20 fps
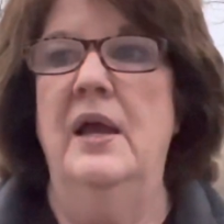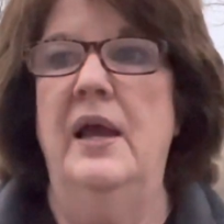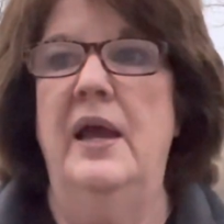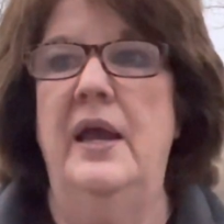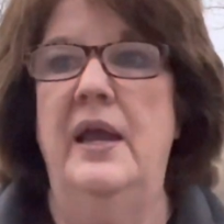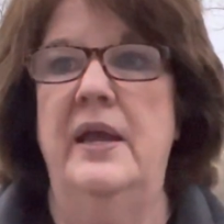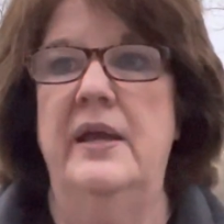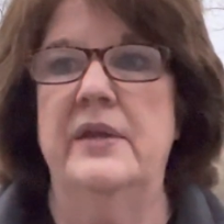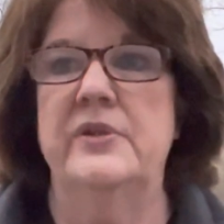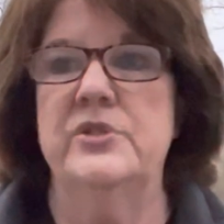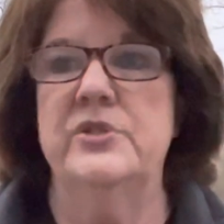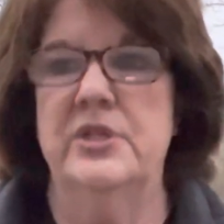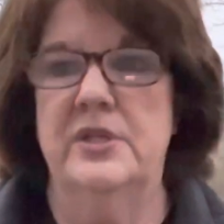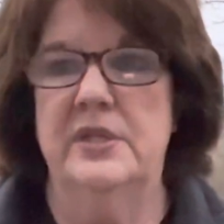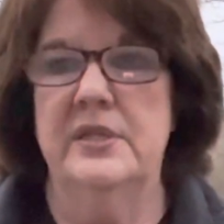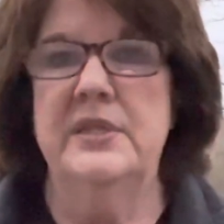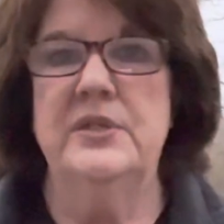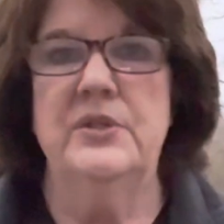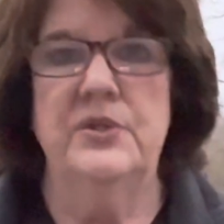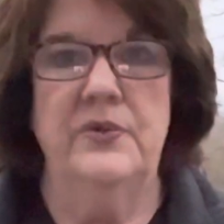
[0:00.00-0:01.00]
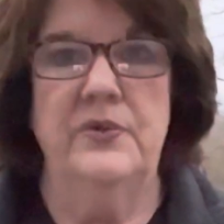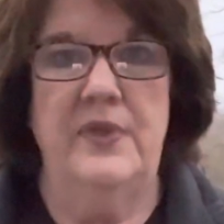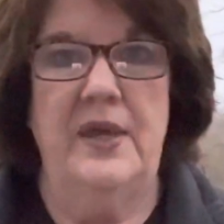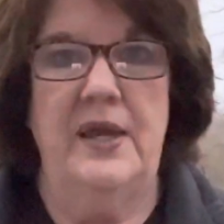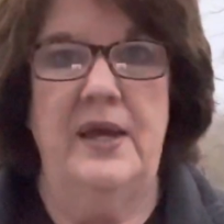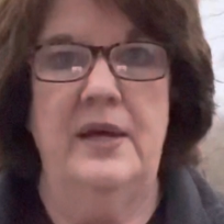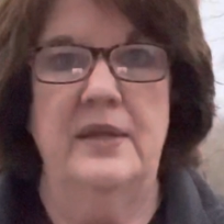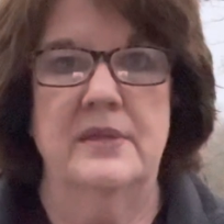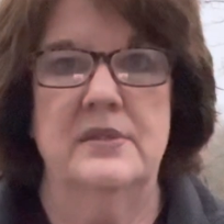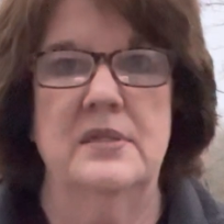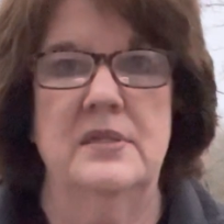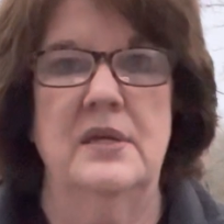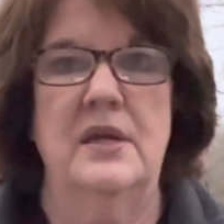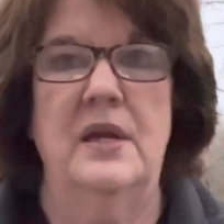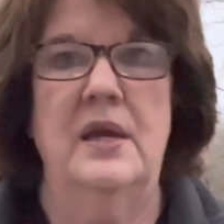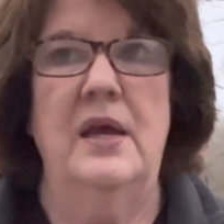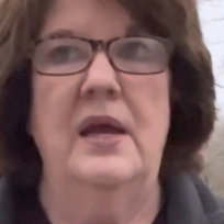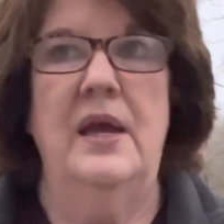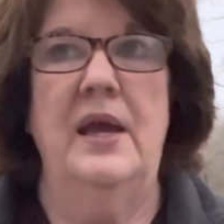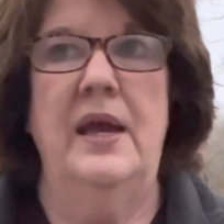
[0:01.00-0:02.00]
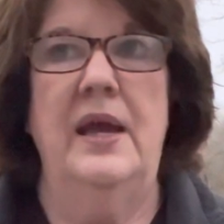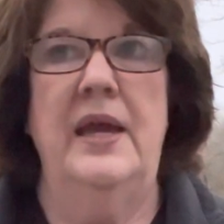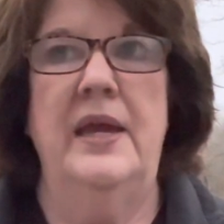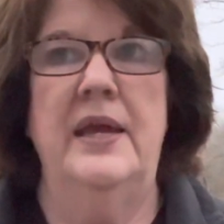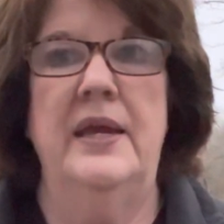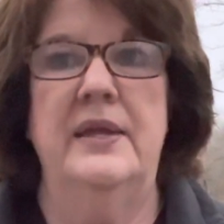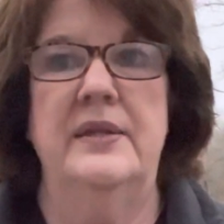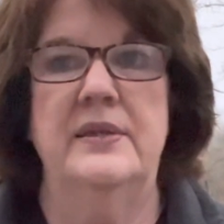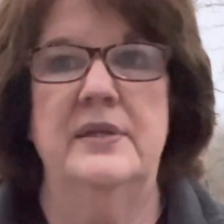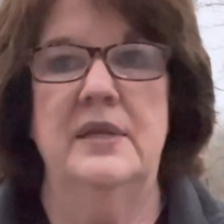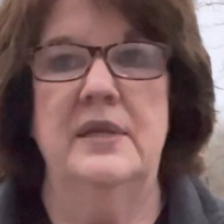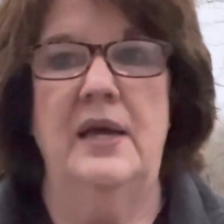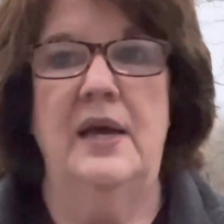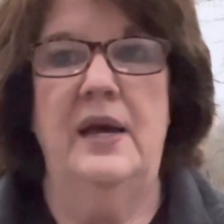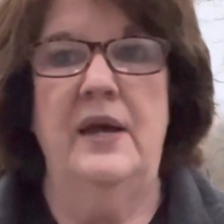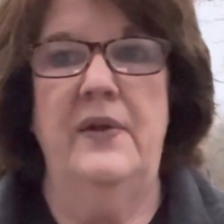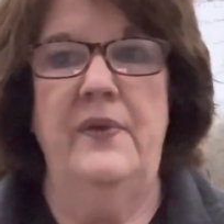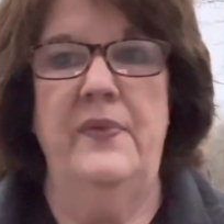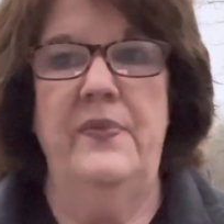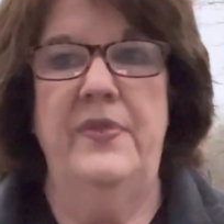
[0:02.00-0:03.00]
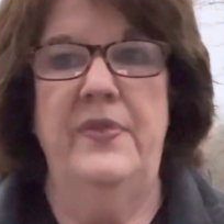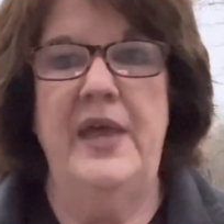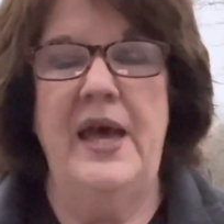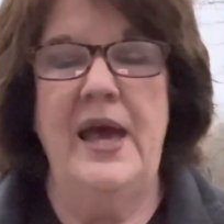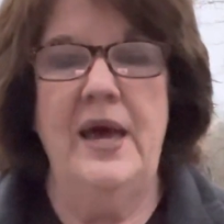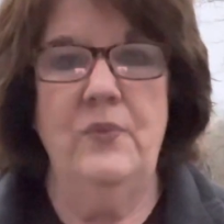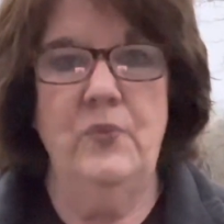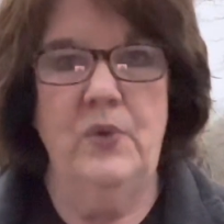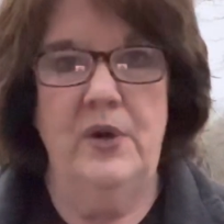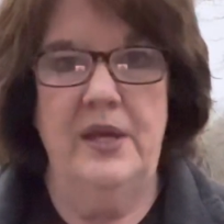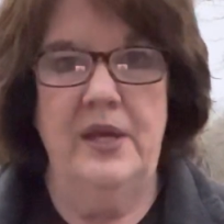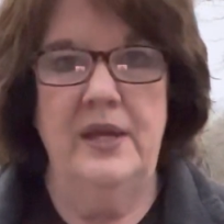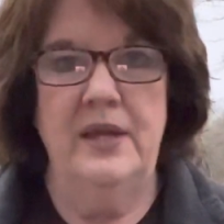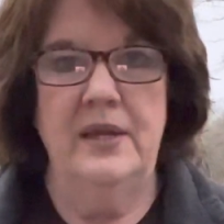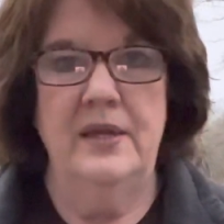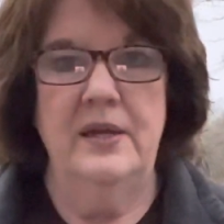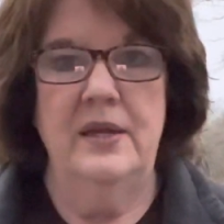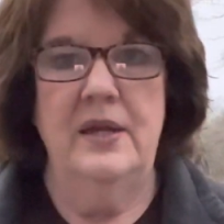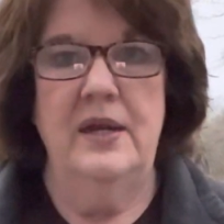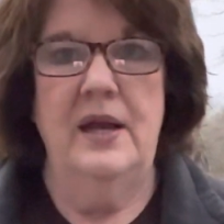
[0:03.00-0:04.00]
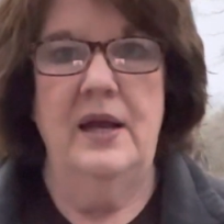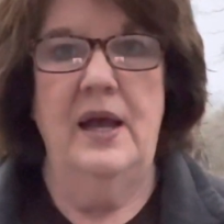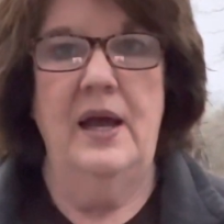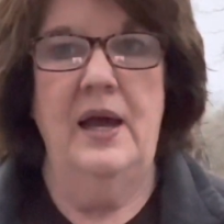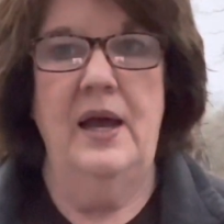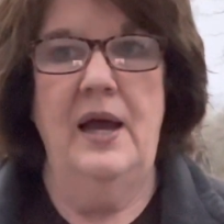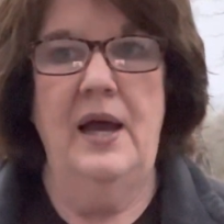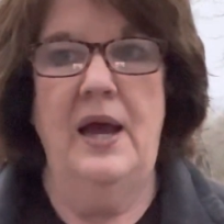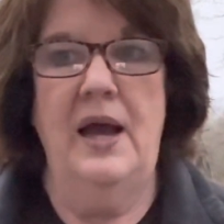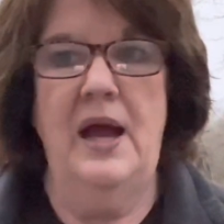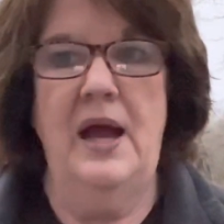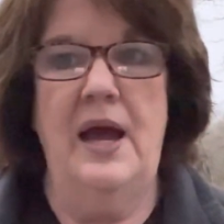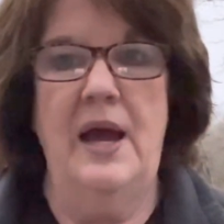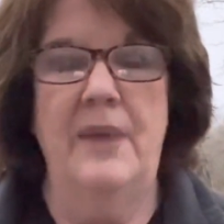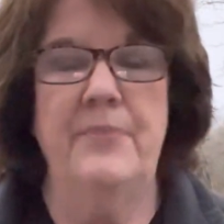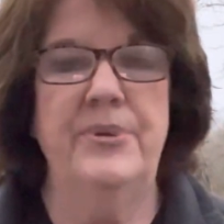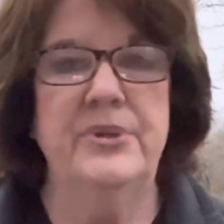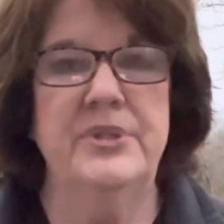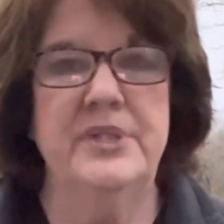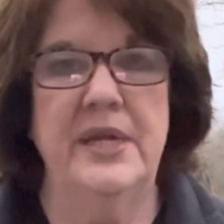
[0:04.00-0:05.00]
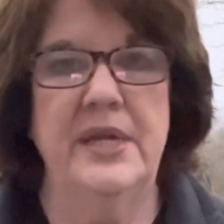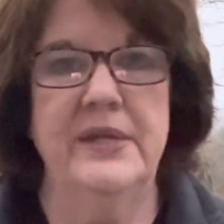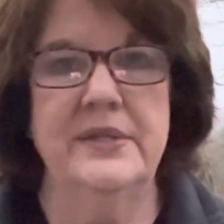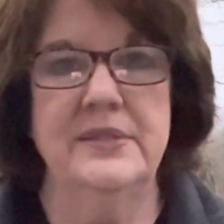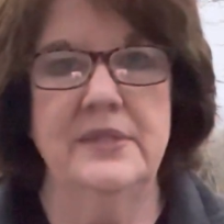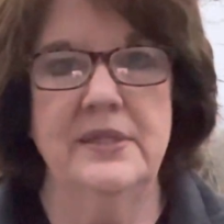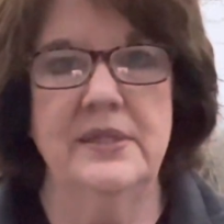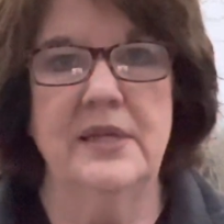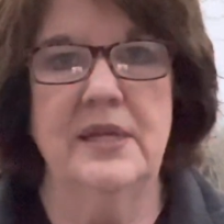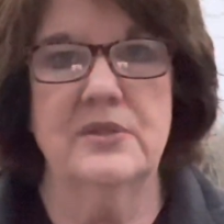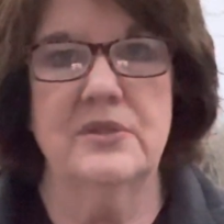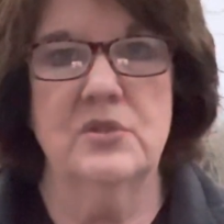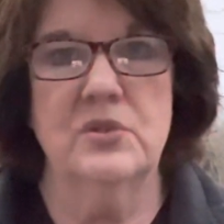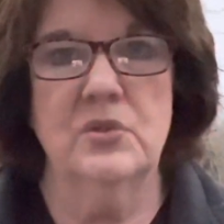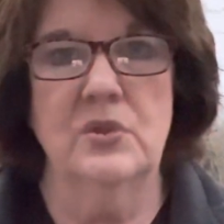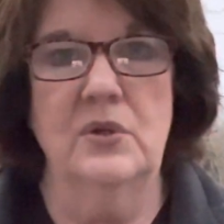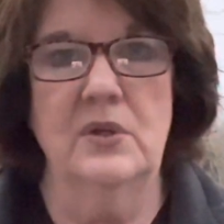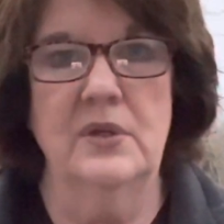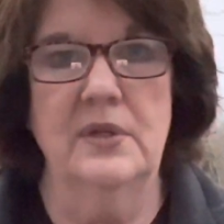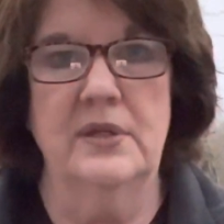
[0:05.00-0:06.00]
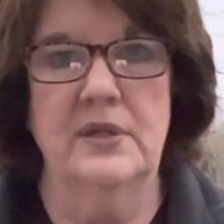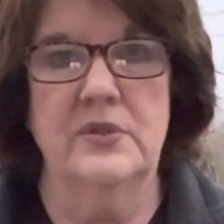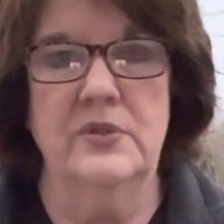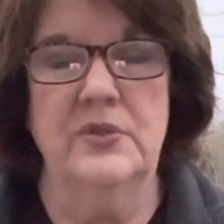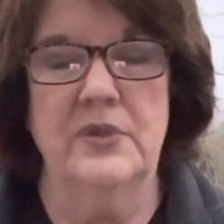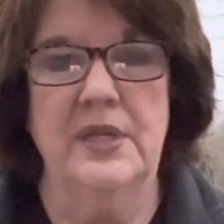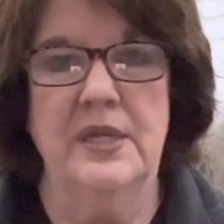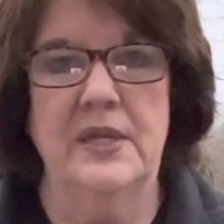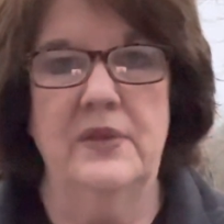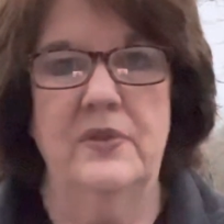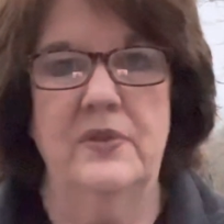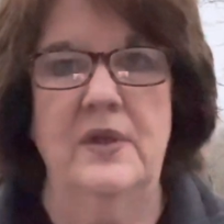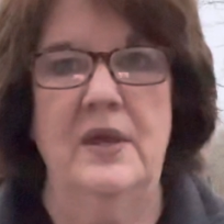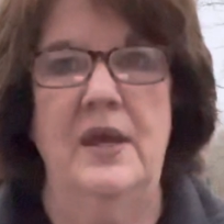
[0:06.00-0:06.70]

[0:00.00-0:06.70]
and gently do that. And that way I'm protecting that soil underneath.